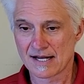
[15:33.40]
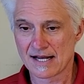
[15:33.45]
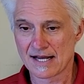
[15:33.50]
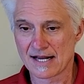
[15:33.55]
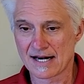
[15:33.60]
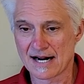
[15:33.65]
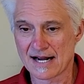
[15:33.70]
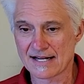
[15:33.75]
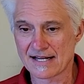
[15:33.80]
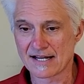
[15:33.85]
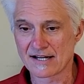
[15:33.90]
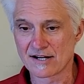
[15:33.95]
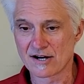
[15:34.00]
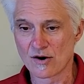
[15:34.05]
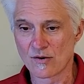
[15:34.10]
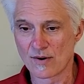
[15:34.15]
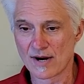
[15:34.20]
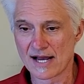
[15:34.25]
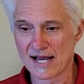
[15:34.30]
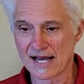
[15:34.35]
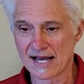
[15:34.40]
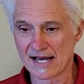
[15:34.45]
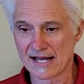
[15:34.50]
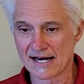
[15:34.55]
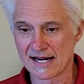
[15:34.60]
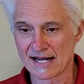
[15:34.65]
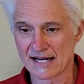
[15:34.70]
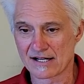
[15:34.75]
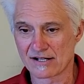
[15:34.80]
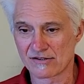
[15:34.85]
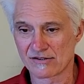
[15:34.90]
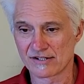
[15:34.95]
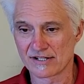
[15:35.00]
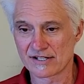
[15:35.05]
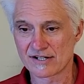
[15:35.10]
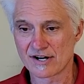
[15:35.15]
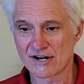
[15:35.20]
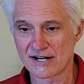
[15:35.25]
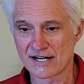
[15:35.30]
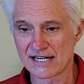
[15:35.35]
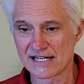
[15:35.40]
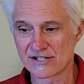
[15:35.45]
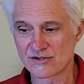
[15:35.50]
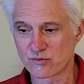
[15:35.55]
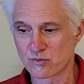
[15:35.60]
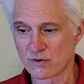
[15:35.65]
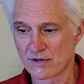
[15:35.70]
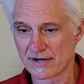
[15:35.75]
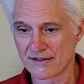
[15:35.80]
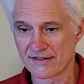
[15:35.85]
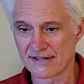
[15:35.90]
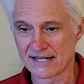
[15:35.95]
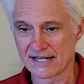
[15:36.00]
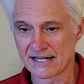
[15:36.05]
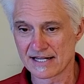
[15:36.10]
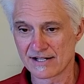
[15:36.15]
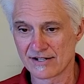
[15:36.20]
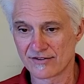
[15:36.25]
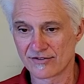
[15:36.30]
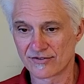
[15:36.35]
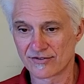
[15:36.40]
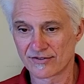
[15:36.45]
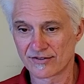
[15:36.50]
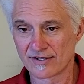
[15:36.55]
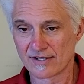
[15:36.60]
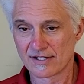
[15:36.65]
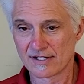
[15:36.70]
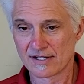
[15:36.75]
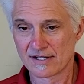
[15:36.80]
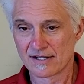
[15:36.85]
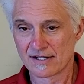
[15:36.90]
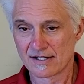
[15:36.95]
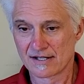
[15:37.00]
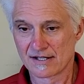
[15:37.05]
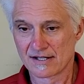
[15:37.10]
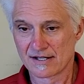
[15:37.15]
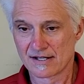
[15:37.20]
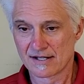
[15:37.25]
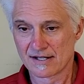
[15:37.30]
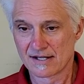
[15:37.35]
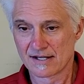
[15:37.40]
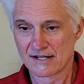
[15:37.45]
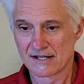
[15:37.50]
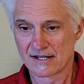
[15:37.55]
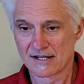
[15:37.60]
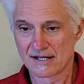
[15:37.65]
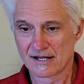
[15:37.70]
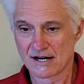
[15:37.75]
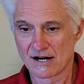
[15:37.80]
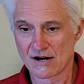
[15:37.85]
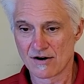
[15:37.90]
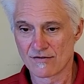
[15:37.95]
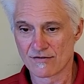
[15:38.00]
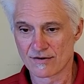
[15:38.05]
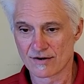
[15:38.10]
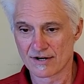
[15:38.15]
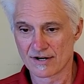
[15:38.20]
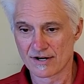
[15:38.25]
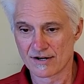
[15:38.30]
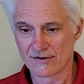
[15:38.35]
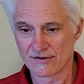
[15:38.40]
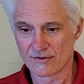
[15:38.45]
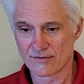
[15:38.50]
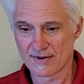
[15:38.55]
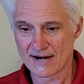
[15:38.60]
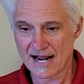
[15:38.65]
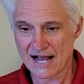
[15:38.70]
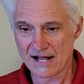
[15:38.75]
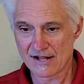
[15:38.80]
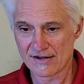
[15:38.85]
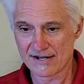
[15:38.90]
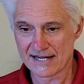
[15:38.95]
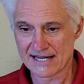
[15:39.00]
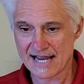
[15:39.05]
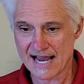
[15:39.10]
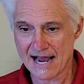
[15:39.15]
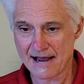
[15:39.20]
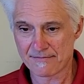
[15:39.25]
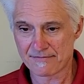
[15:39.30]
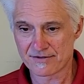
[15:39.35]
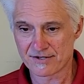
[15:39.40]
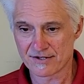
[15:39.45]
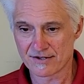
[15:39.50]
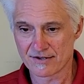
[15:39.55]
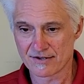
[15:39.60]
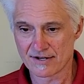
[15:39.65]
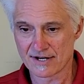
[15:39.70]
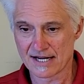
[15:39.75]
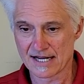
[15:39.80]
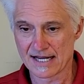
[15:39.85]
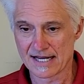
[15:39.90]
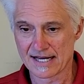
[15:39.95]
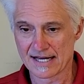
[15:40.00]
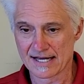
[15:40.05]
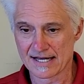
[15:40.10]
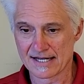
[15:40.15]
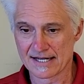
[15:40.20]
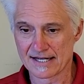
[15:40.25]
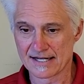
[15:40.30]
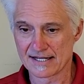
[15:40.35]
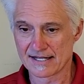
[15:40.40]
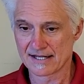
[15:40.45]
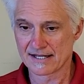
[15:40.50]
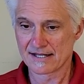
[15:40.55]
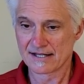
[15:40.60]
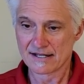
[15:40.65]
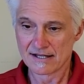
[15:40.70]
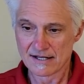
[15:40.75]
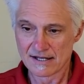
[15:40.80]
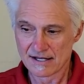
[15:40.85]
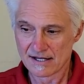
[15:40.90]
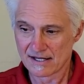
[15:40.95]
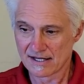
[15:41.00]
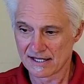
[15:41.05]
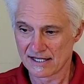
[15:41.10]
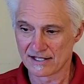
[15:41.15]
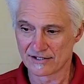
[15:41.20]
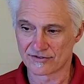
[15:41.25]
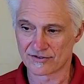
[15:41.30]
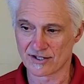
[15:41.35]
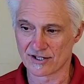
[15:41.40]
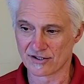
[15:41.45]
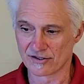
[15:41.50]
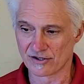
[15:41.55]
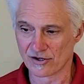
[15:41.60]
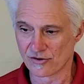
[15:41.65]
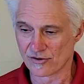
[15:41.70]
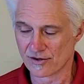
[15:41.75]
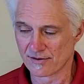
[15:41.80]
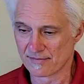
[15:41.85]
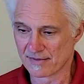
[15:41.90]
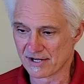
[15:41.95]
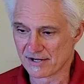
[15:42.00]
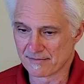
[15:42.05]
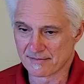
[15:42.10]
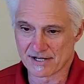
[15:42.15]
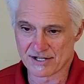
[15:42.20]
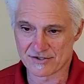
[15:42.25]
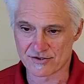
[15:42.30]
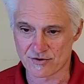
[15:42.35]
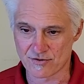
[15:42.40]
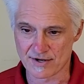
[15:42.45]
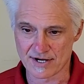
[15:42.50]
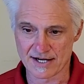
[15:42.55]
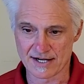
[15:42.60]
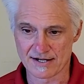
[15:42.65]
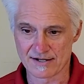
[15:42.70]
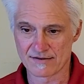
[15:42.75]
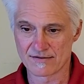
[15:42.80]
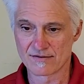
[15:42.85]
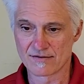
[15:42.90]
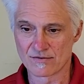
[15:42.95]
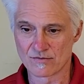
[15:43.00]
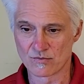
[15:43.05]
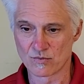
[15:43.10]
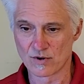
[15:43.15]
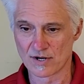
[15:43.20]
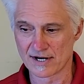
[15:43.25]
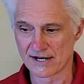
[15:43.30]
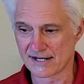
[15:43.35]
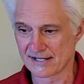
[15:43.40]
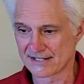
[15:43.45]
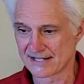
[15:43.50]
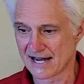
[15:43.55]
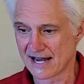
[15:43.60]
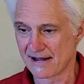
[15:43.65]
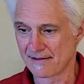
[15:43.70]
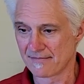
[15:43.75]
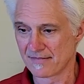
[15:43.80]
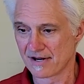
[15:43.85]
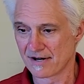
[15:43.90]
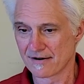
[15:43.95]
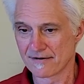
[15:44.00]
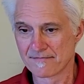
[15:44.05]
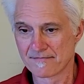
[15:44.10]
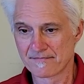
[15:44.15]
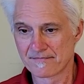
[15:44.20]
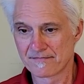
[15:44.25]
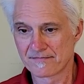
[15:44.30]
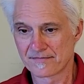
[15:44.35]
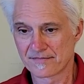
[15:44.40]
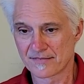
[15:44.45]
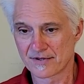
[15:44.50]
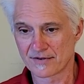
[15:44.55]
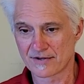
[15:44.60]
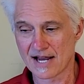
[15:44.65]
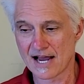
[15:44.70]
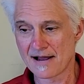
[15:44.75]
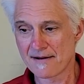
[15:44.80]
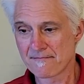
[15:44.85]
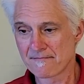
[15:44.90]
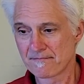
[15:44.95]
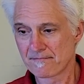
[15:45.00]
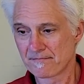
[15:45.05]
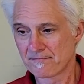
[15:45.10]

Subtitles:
And I can go ahead and click on each one of these over under Reality Capture, and it's going to load them into my screen one at a time there. Okay?